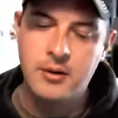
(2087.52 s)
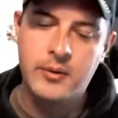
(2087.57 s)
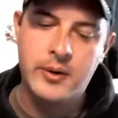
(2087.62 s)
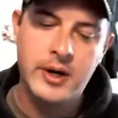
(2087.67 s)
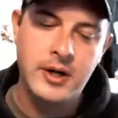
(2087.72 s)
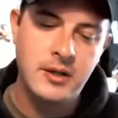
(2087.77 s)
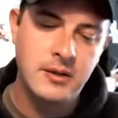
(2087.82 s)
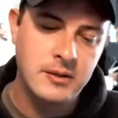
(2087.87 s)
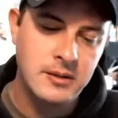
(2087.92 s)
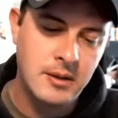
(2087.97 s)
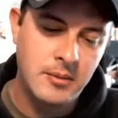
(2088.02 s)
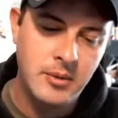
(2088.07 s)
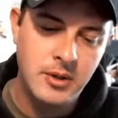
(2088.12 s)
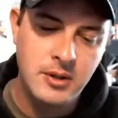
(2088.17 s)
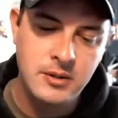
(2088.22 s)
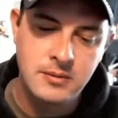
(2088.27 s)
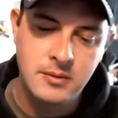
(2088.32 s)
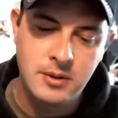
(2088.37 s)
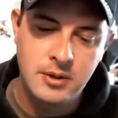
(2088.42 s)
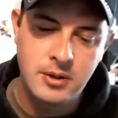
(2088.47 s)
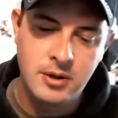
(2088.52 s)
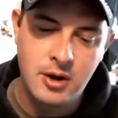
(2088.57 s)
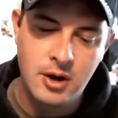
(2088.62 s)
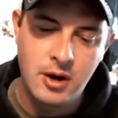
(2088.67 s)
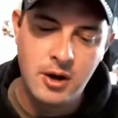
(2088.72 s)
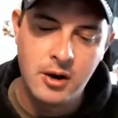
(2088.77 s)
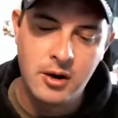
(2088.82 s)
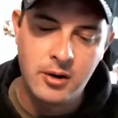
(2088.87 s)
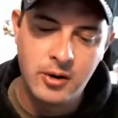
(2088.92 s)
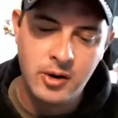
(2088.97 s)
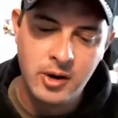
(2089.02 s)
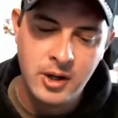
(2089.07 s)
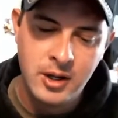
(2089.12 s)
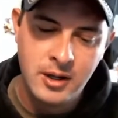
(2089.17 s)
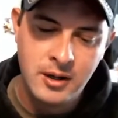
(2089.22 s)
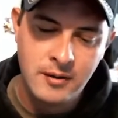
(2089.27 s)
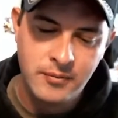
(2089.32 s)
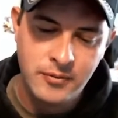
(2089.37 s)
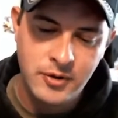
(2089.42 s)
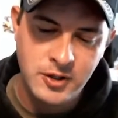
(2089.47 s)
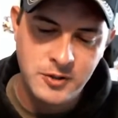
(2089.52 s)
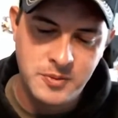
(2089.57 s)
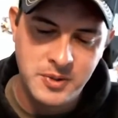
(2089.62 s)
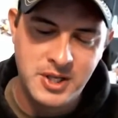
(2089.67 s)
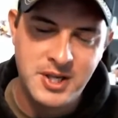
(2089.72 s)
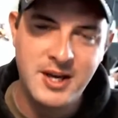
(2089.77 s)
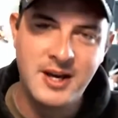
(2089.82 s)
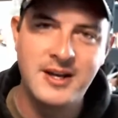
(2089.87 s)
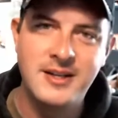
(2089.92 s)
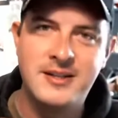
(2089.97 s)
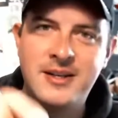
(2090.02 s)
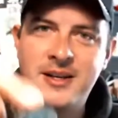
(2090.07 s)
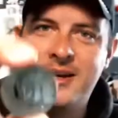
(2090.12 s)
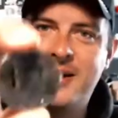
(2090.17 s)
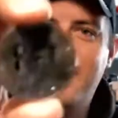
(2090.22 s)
know why he sent me this one. Oh, it's because